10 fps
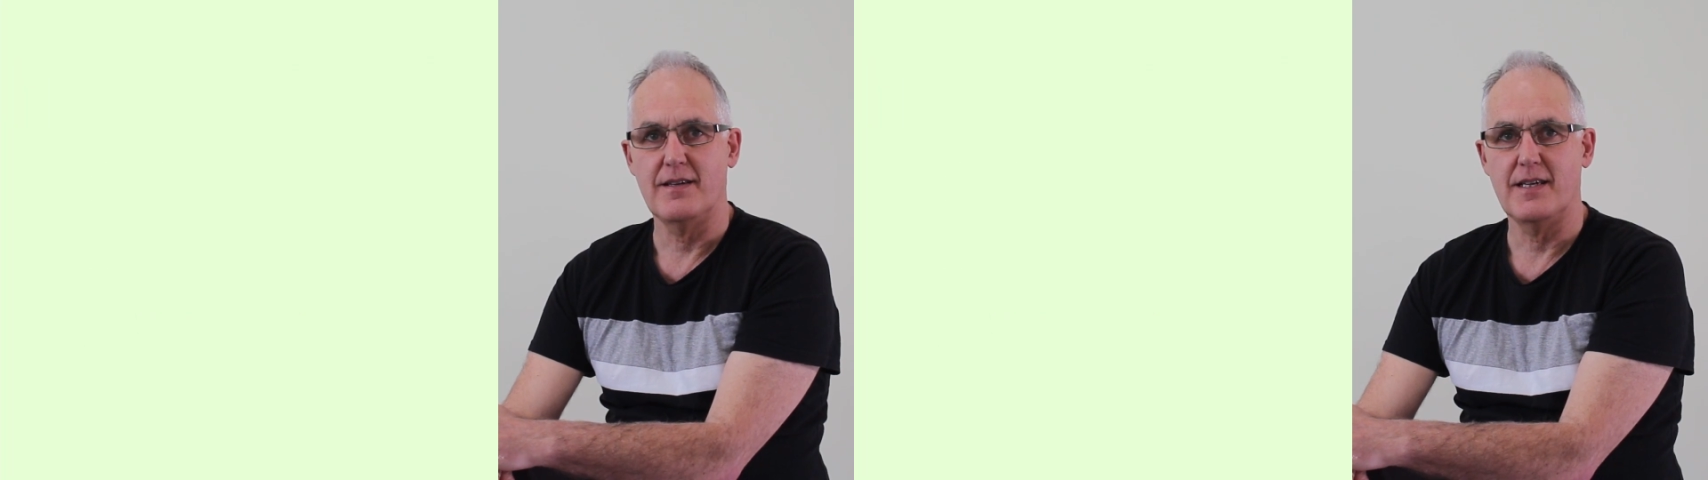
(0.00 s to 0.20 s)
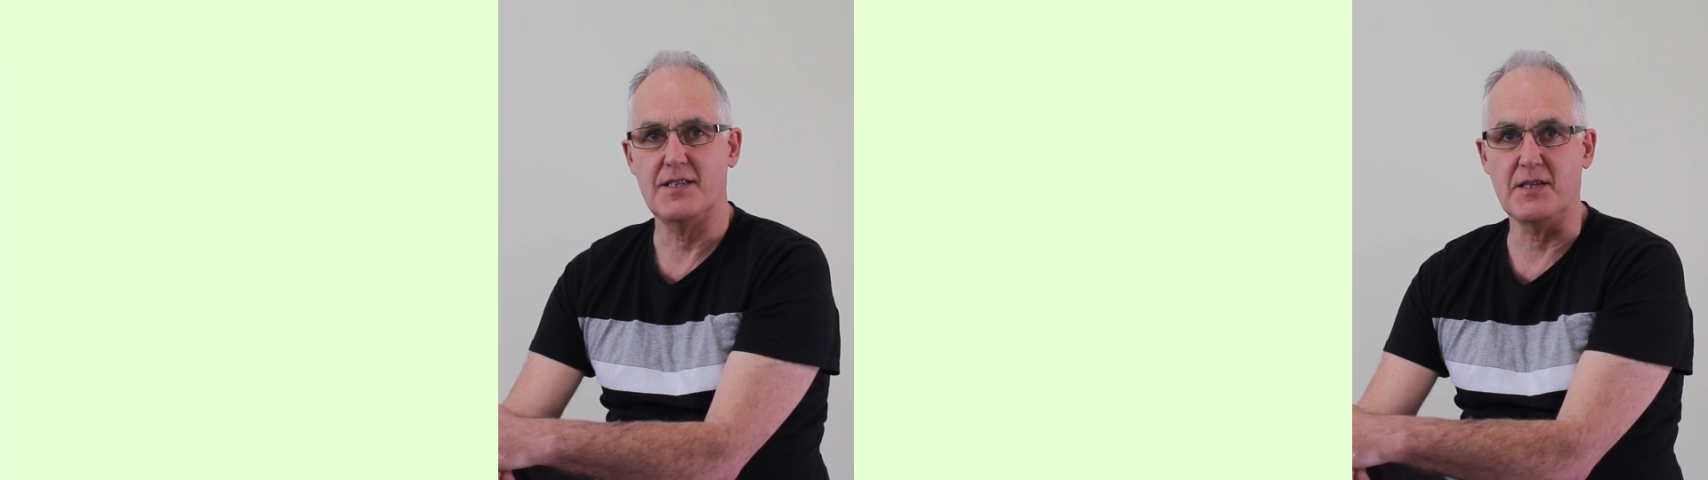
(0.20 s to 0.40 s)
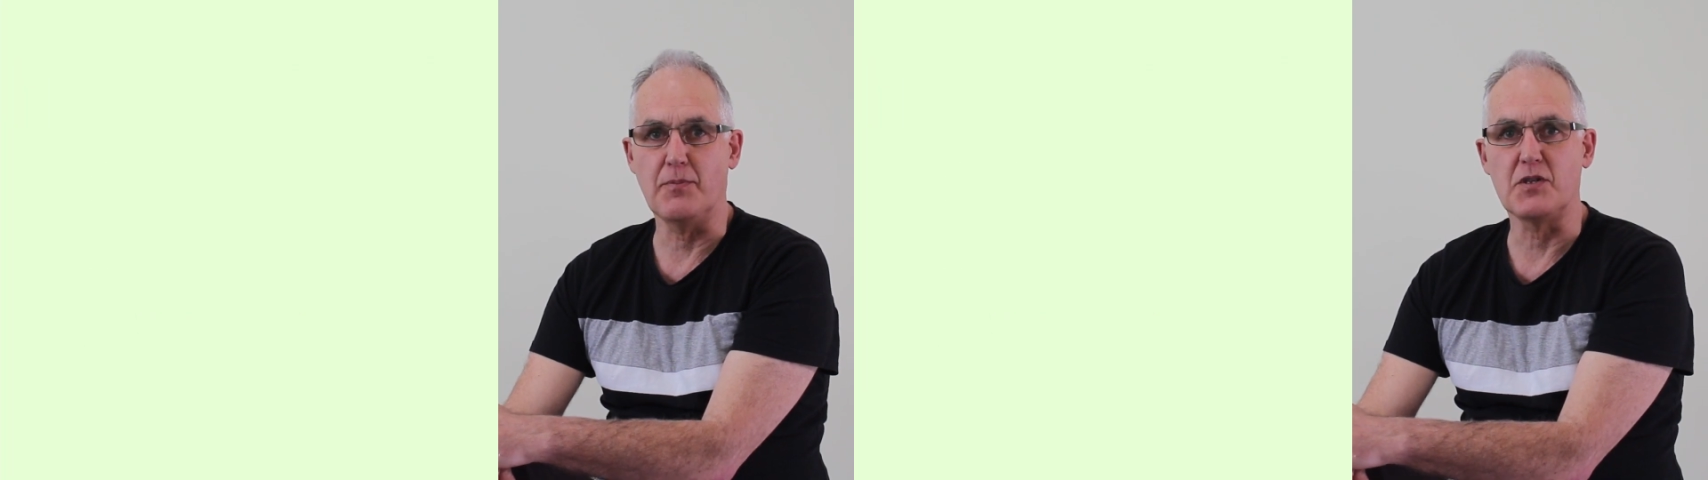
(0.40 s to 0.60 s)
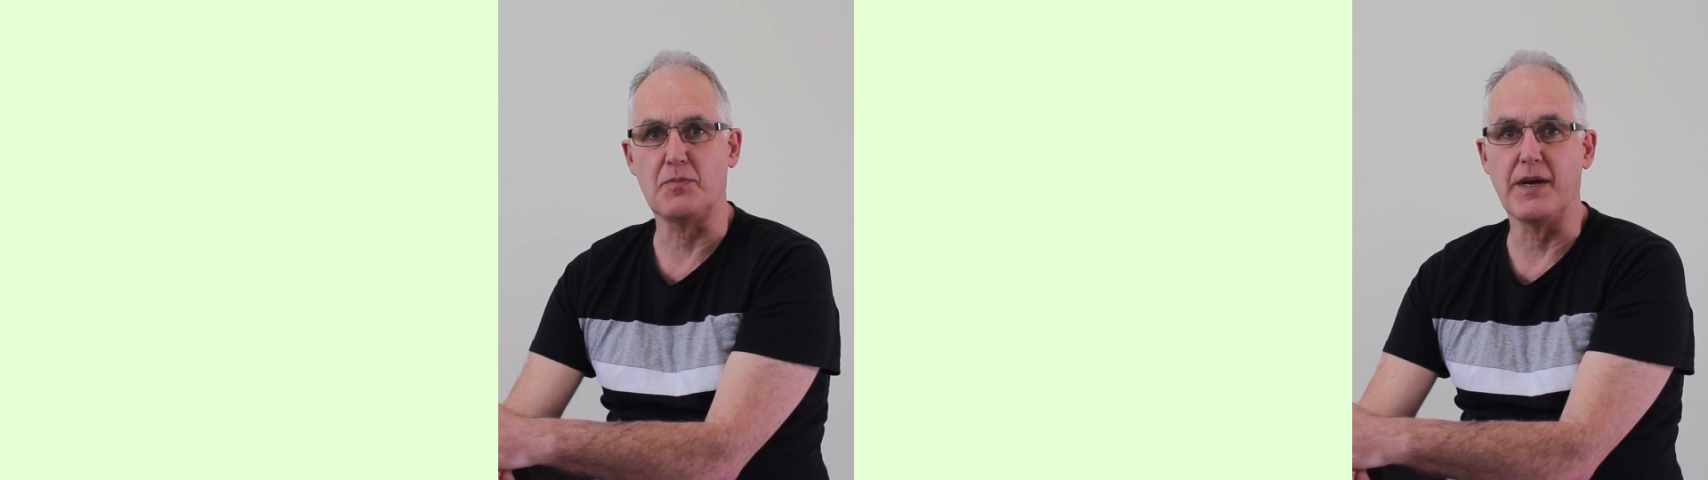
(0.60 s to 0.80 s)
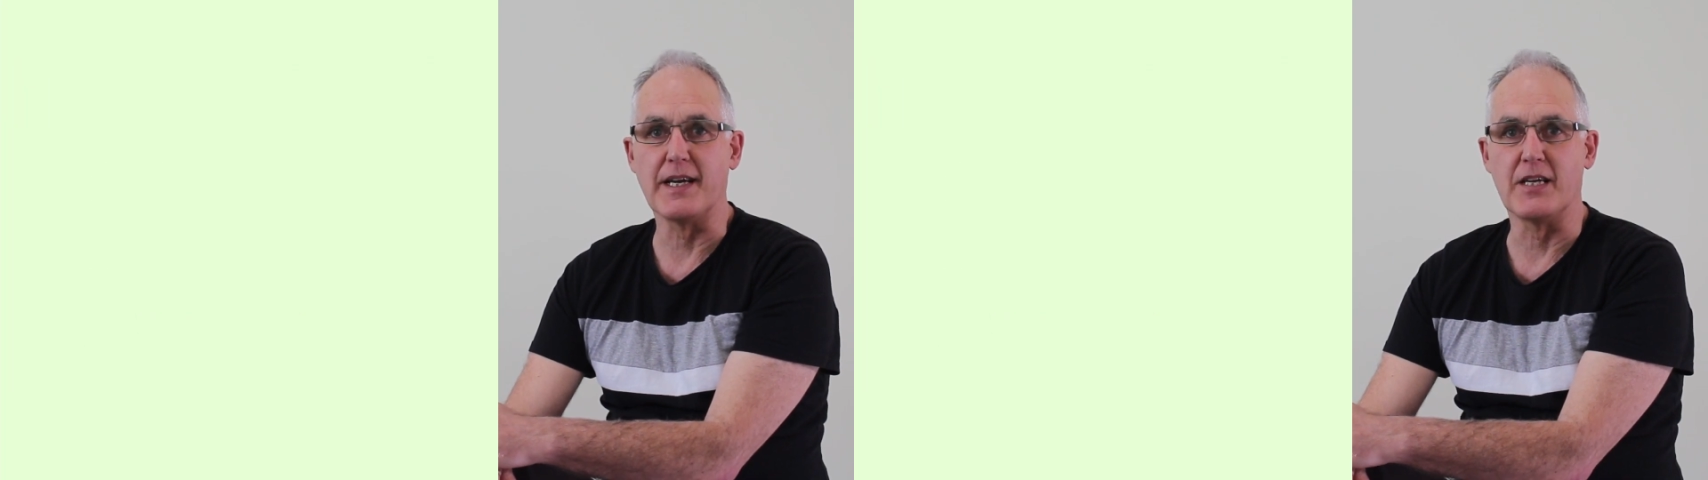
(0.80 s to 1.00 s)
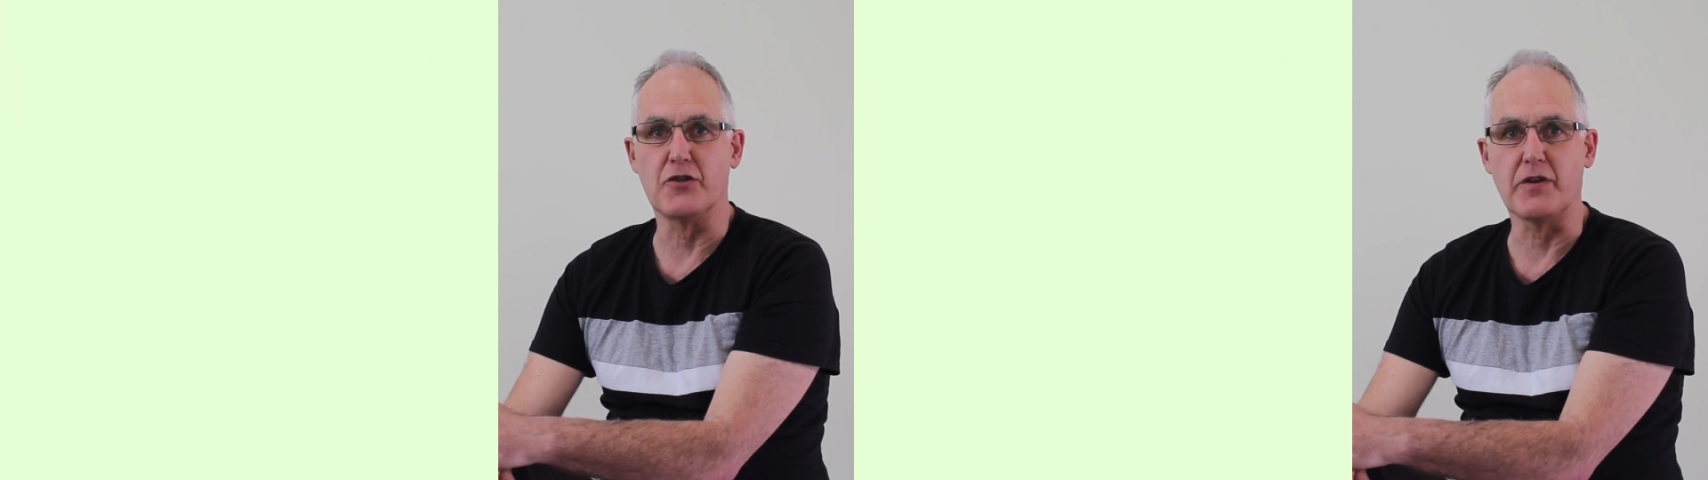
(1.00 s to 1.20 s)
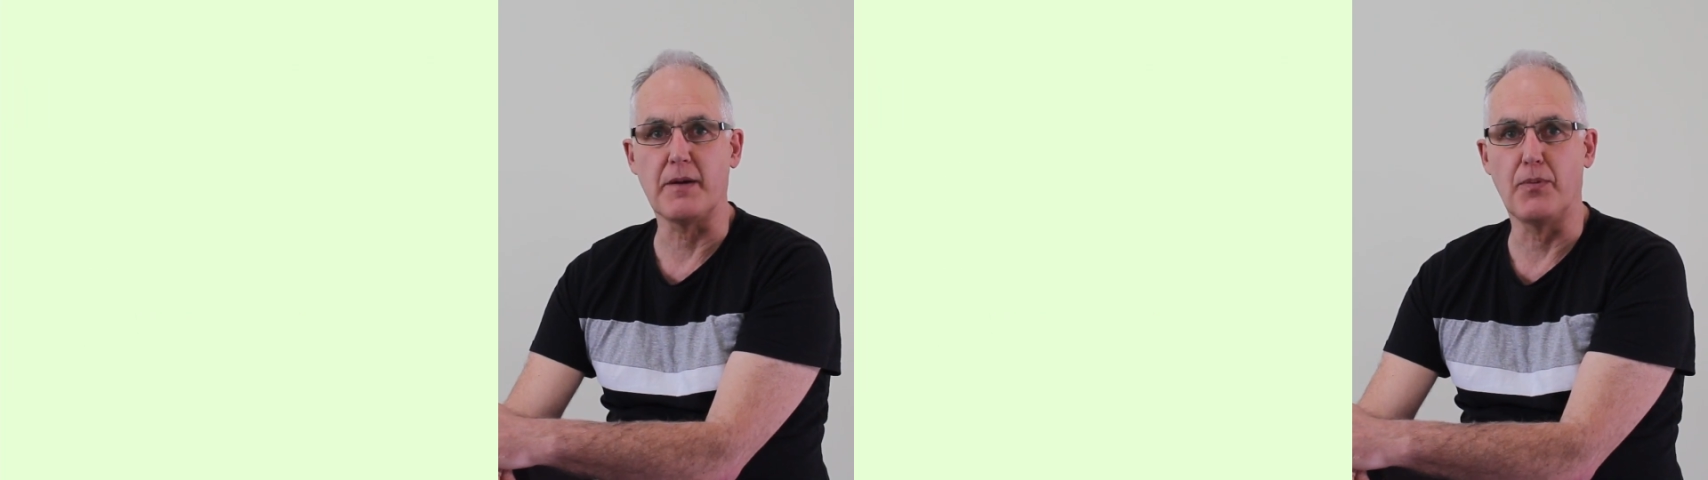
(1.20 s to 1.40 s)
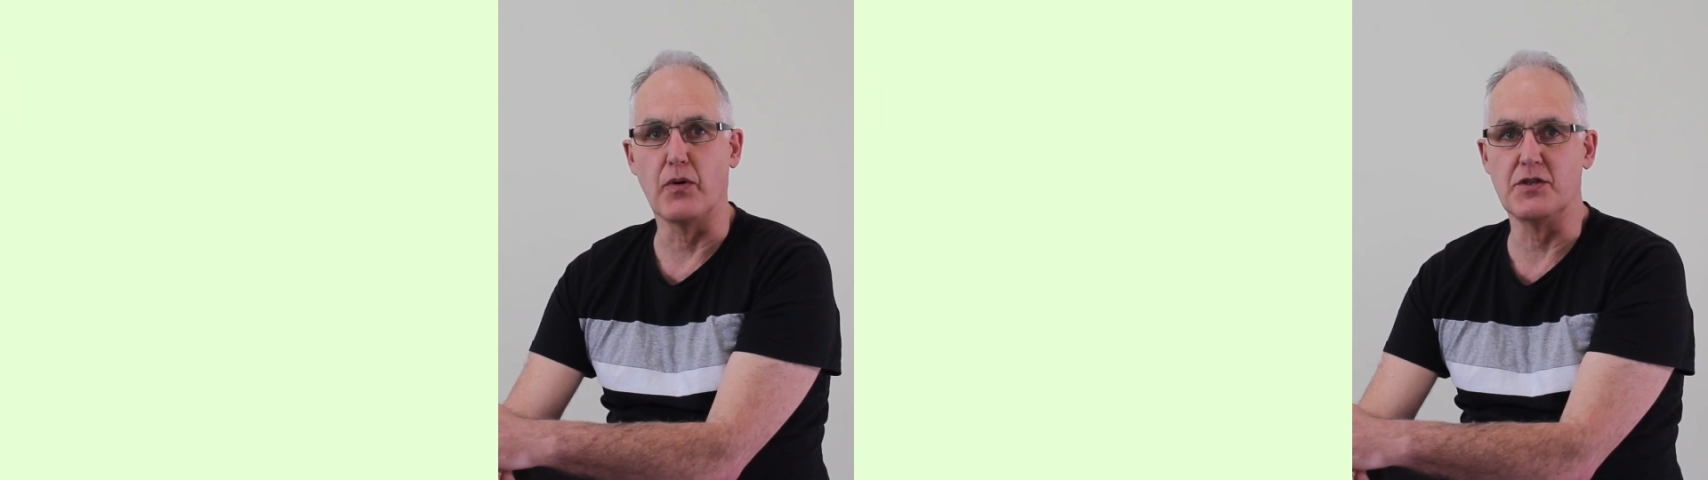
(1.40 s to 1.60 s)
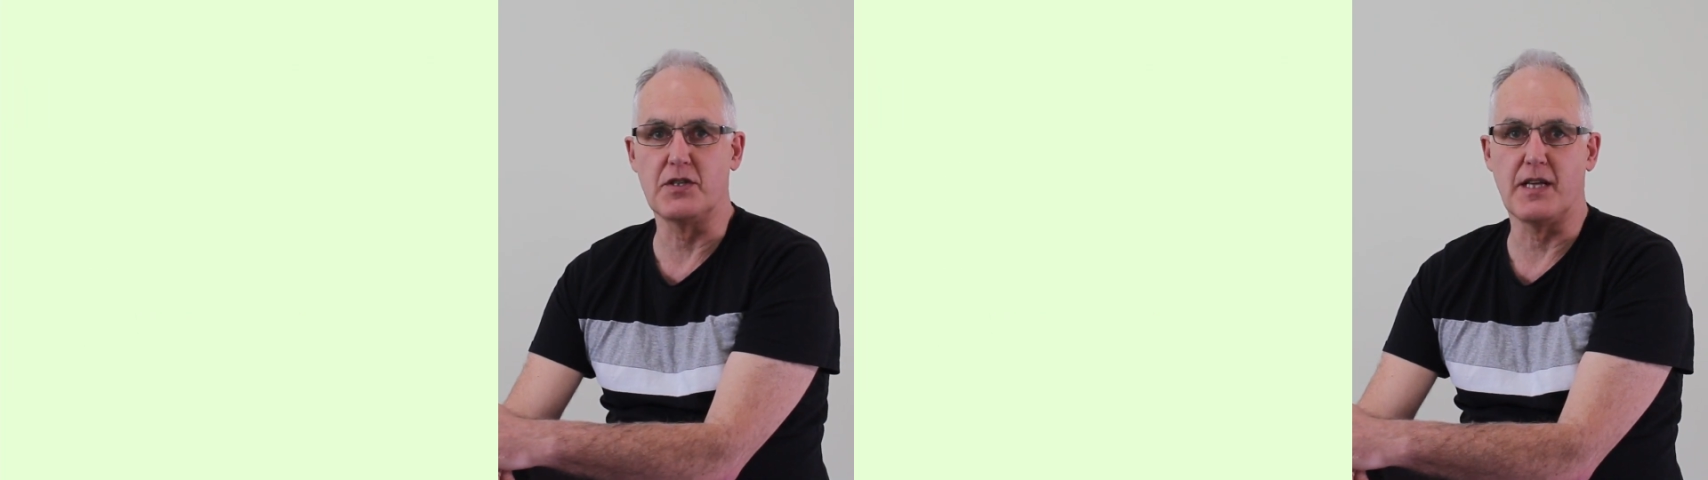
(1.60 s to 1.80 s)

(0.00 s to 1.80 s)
And simply speaking, trigger points are